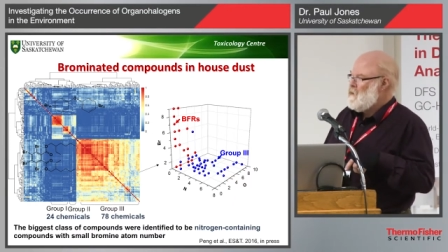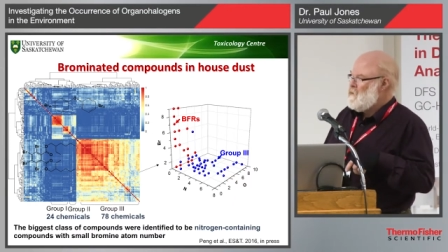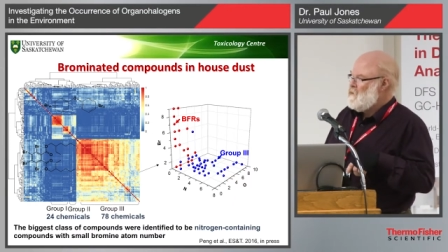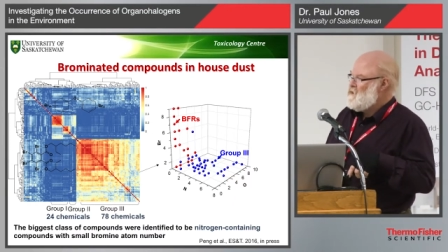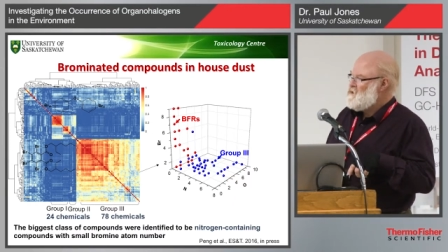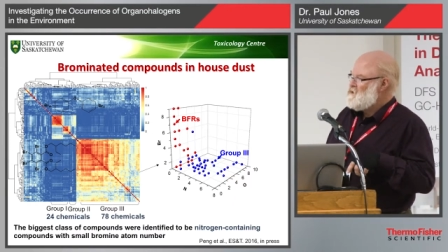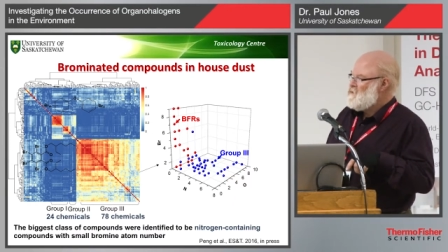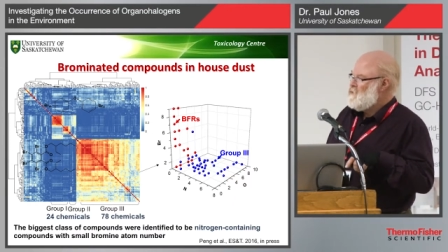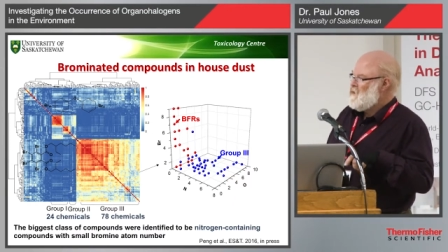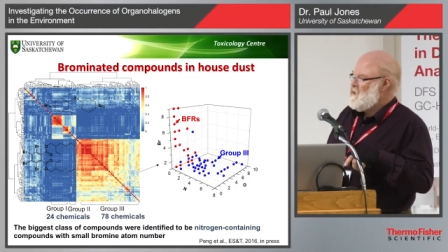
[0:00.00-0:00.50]

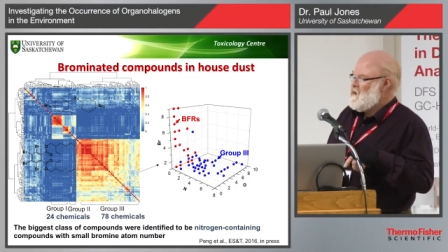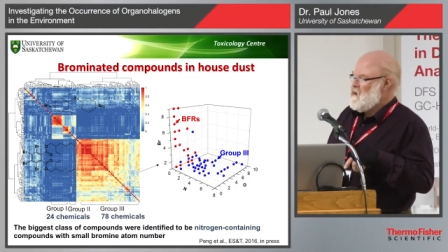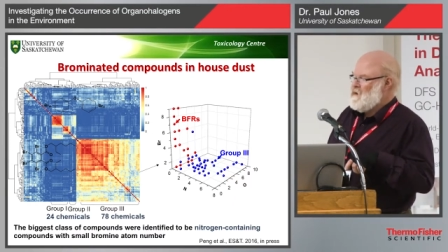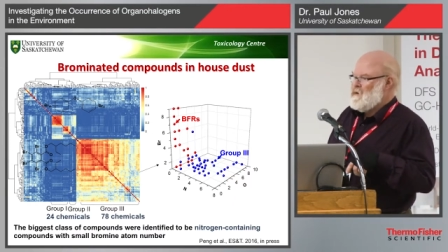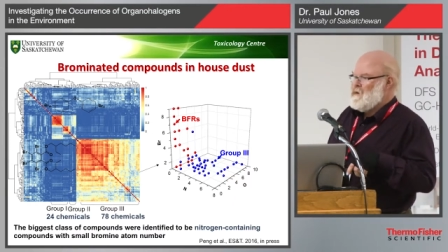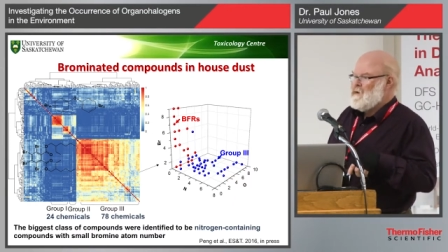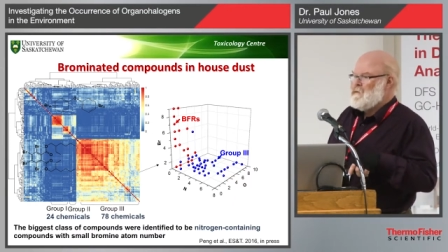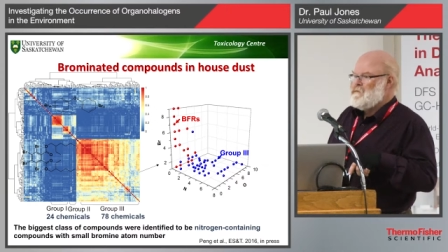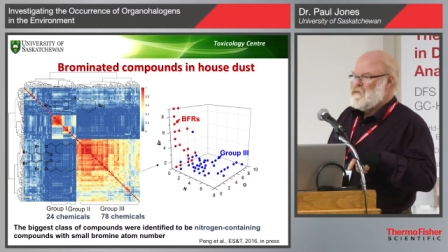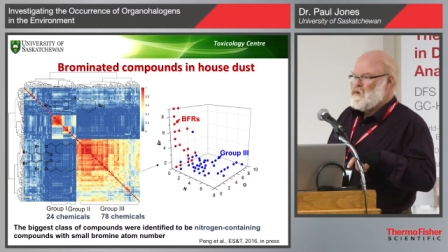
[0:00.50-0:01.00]
These are all the
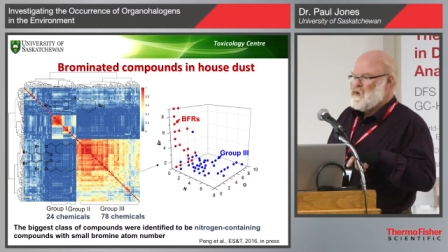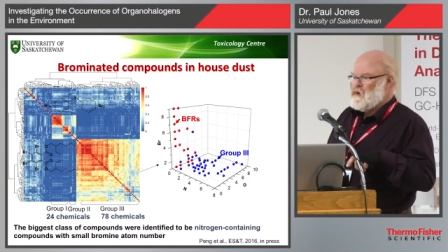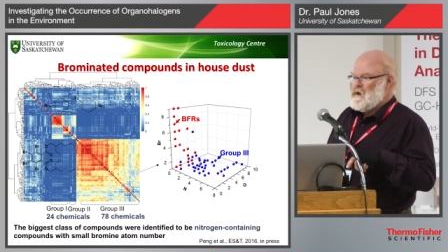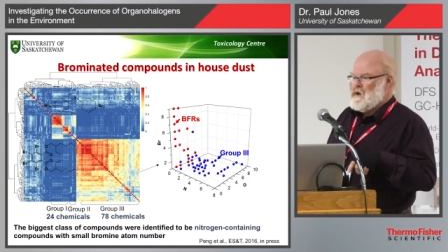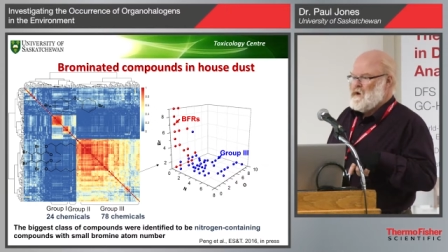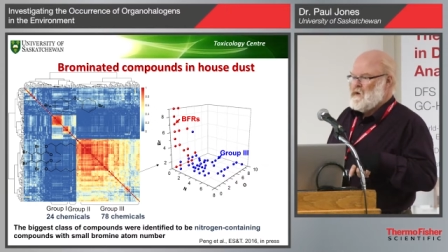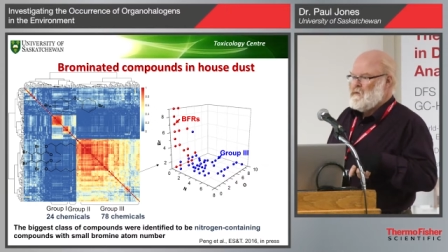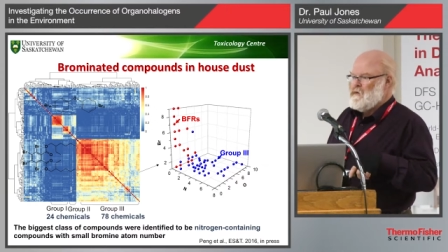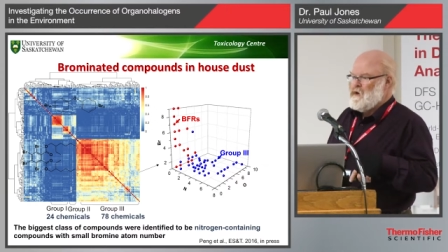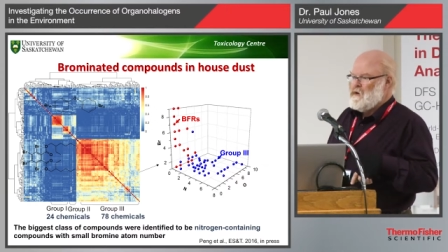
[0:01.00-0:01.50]
other
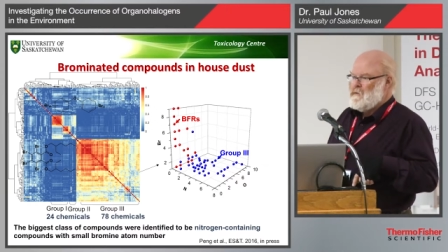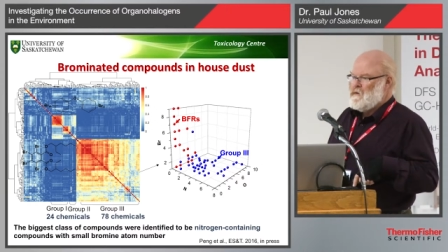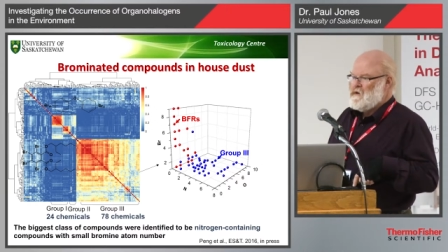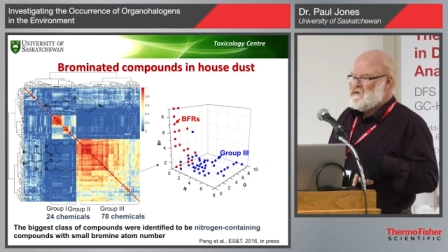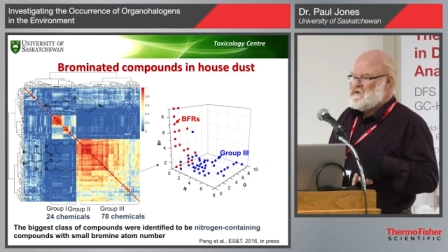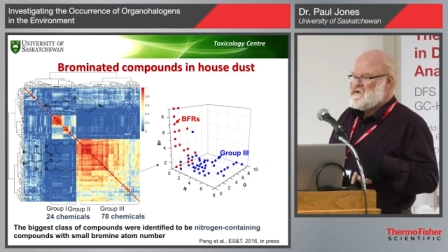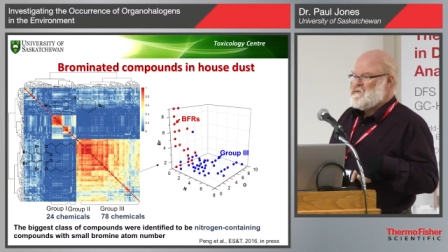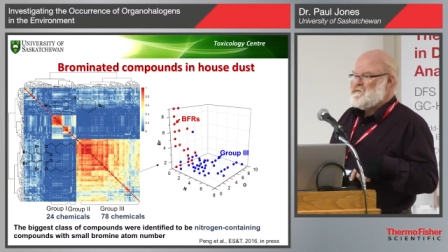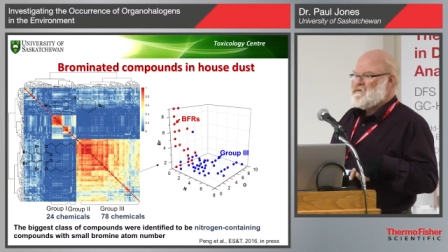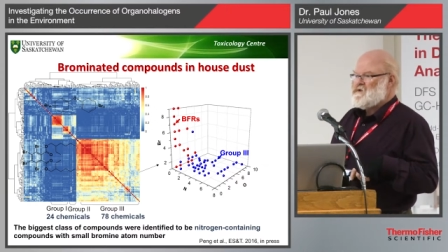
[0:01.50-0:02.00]

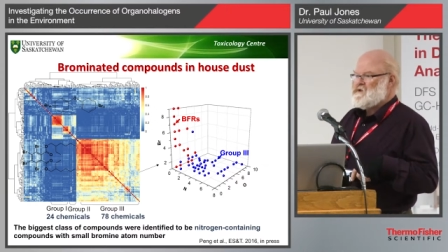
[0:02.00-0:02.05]
organobromines.